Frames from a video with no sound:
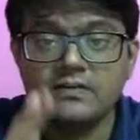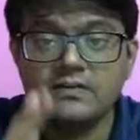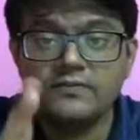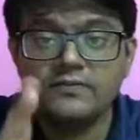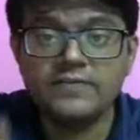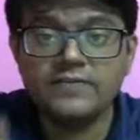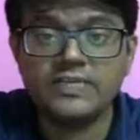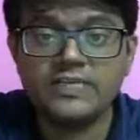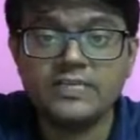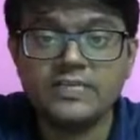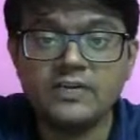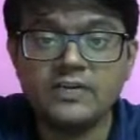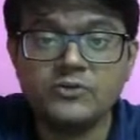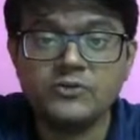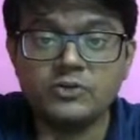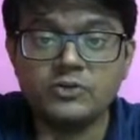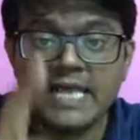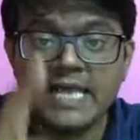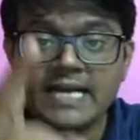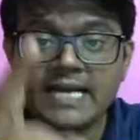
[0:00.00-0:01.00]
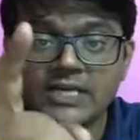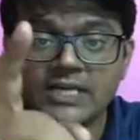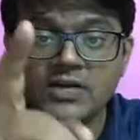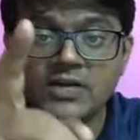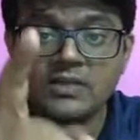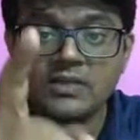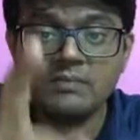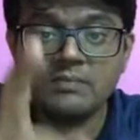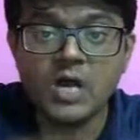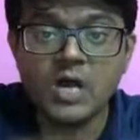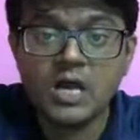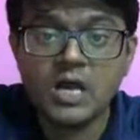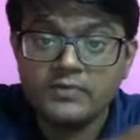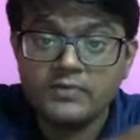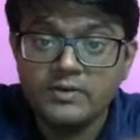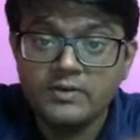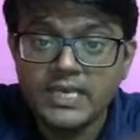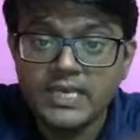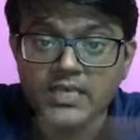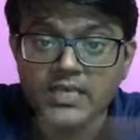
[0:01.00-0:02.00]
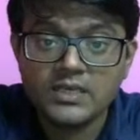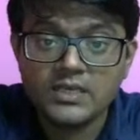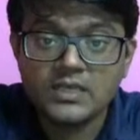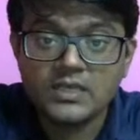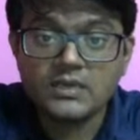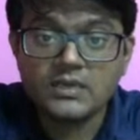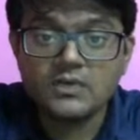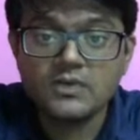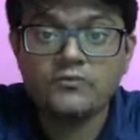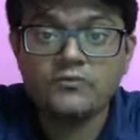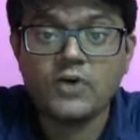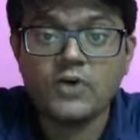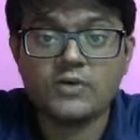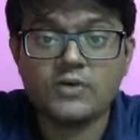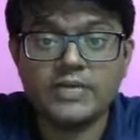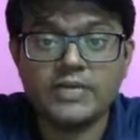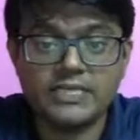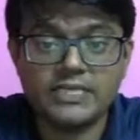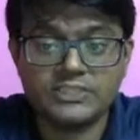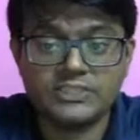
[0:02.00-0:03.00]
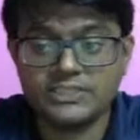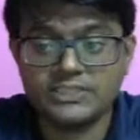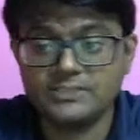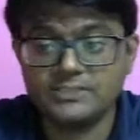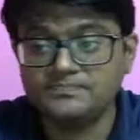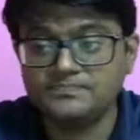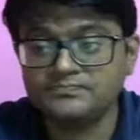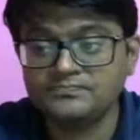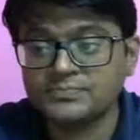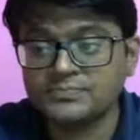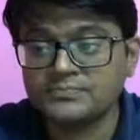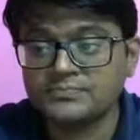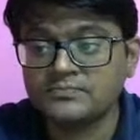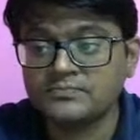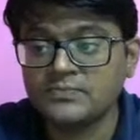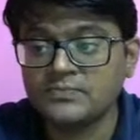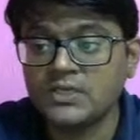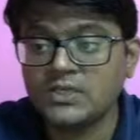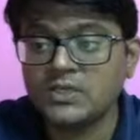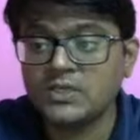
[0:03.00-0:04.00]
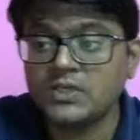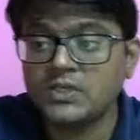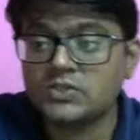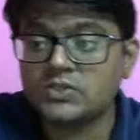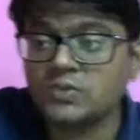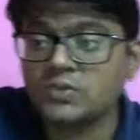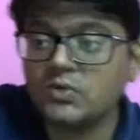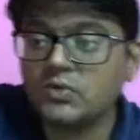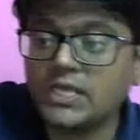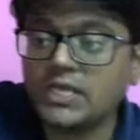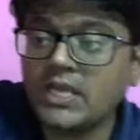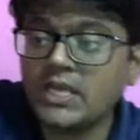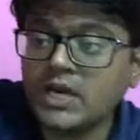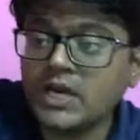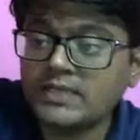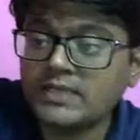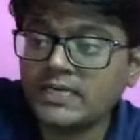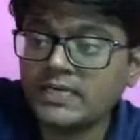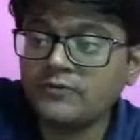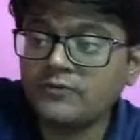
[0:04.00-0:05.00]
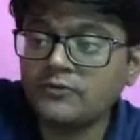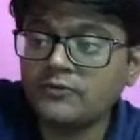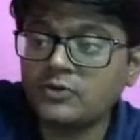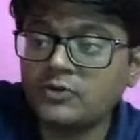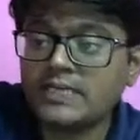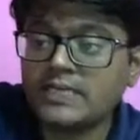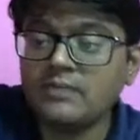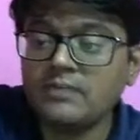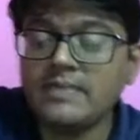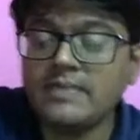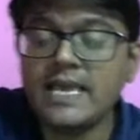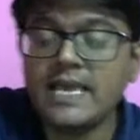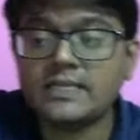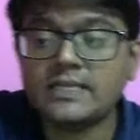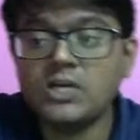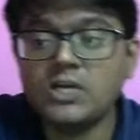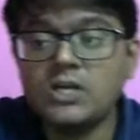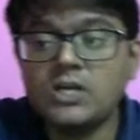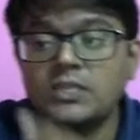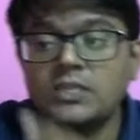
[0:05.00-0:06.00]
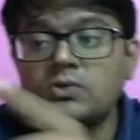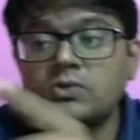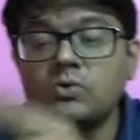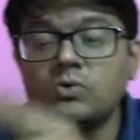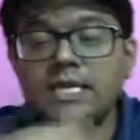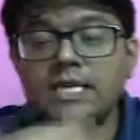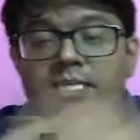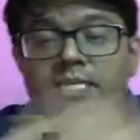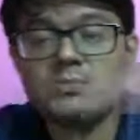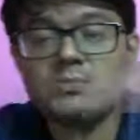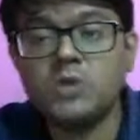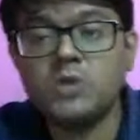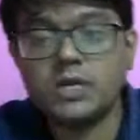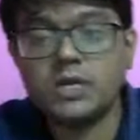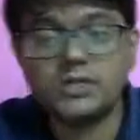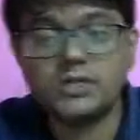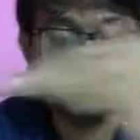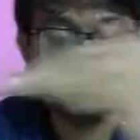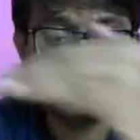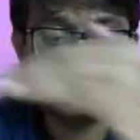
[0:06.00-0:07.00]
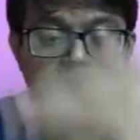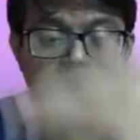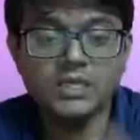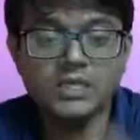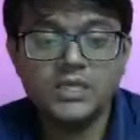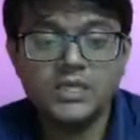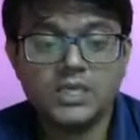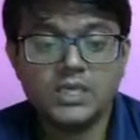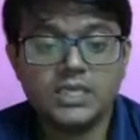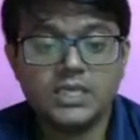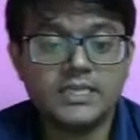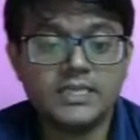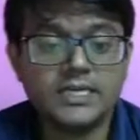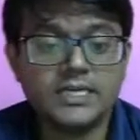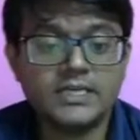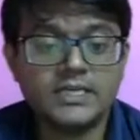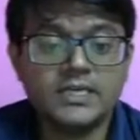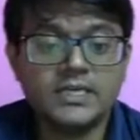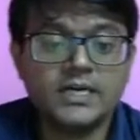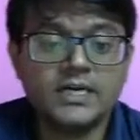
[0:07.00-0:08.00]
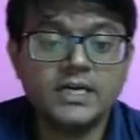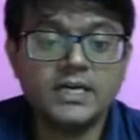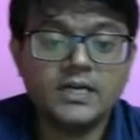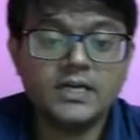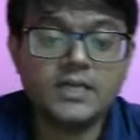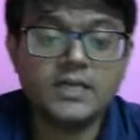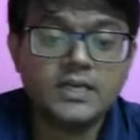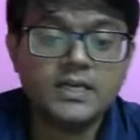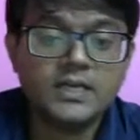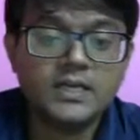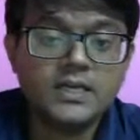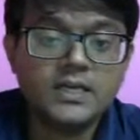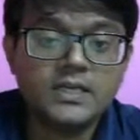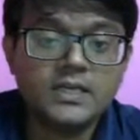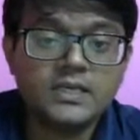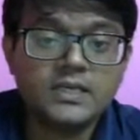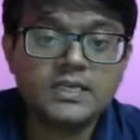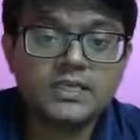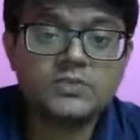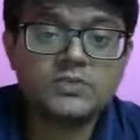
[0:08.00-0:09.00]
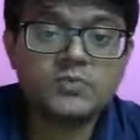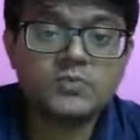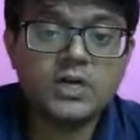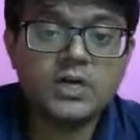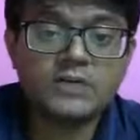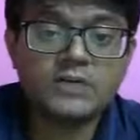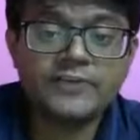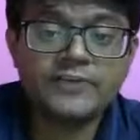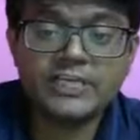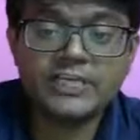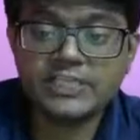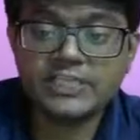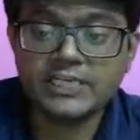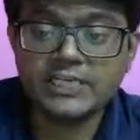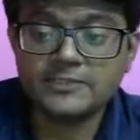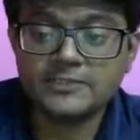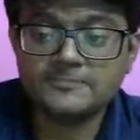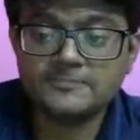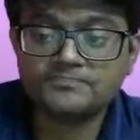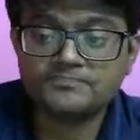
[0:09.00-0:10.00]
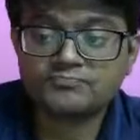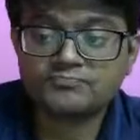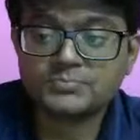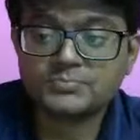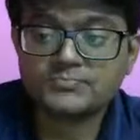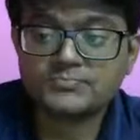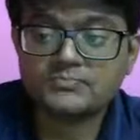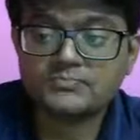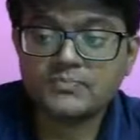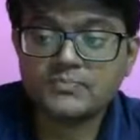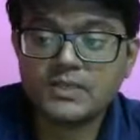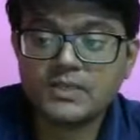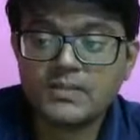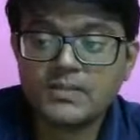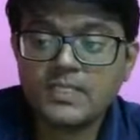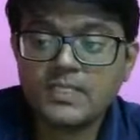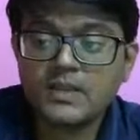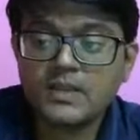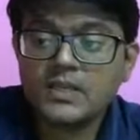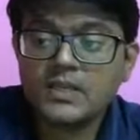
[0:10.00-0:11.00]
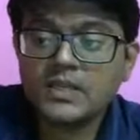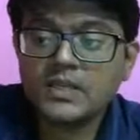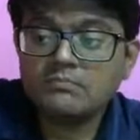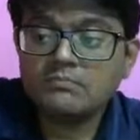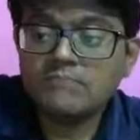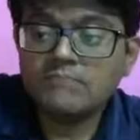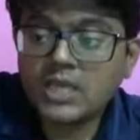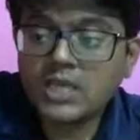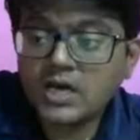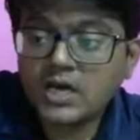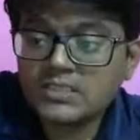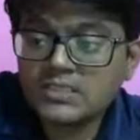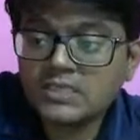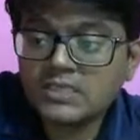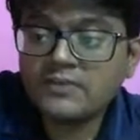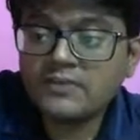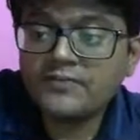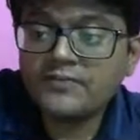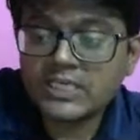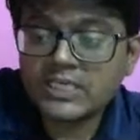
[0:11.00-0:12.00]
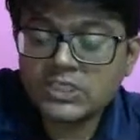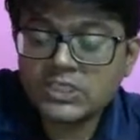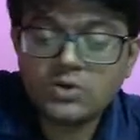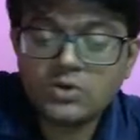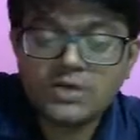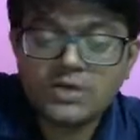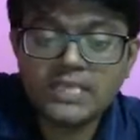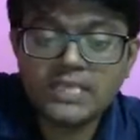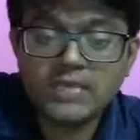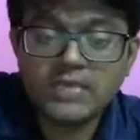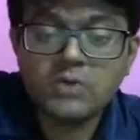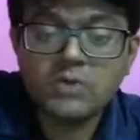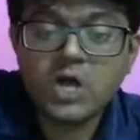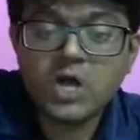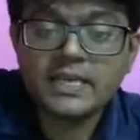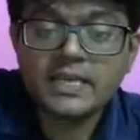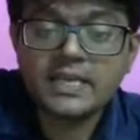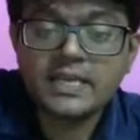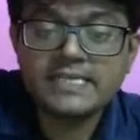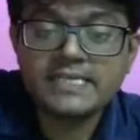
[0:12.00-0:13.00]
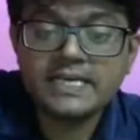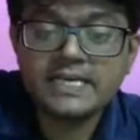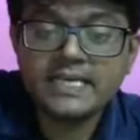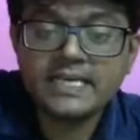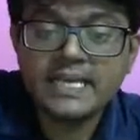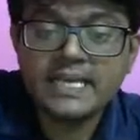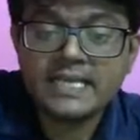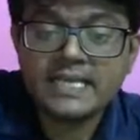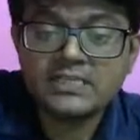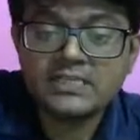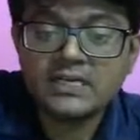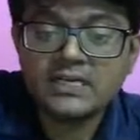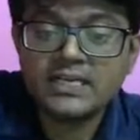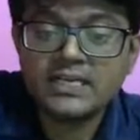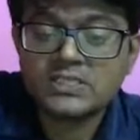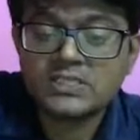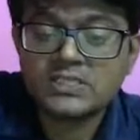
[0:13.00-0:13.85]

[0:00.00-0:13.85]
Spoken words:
frictional force acting on the block will be forward direction. So the only horizontal force that will be acting on the 2 kg block in that is what? Friction. Because of the friction only, the block is getting an acceleration